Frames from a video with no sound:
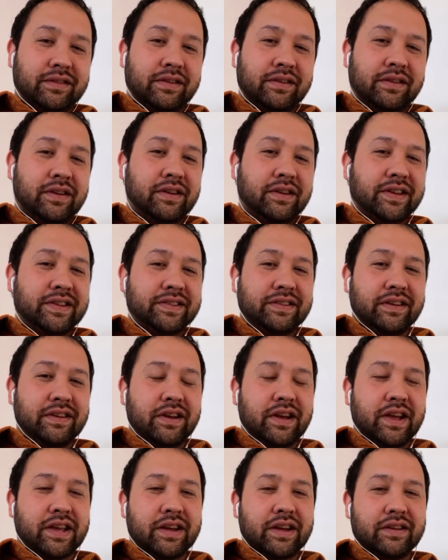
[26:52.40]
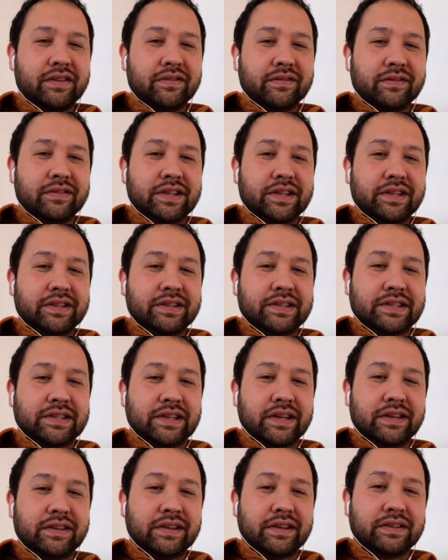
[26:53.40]
No, because I can't really
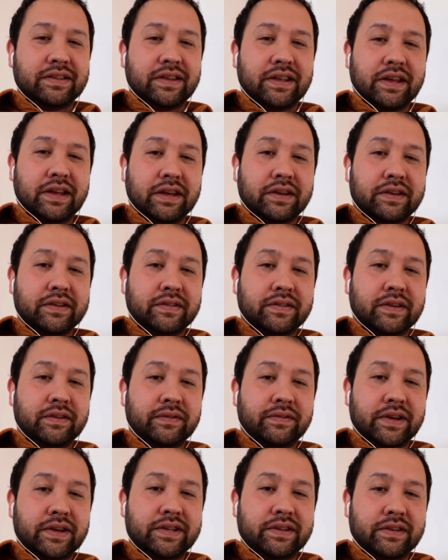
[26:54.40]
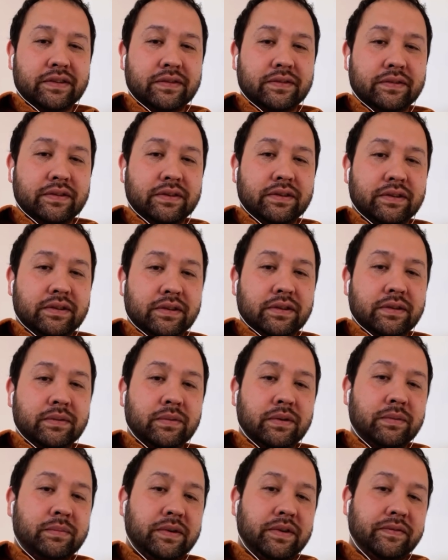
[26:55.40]
say things like that. Because if I tell you
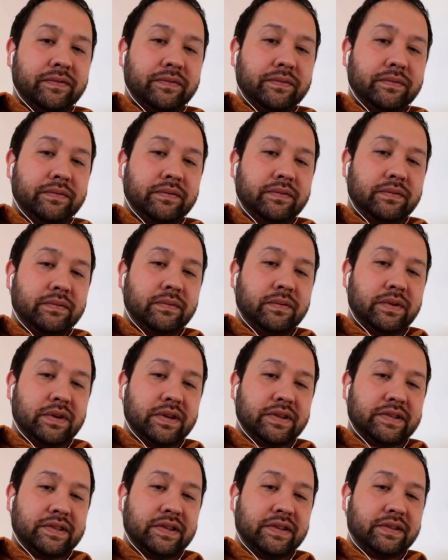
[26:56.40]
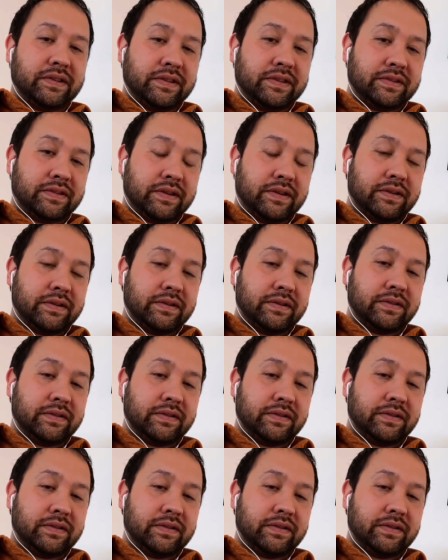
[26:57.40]
what a synth is,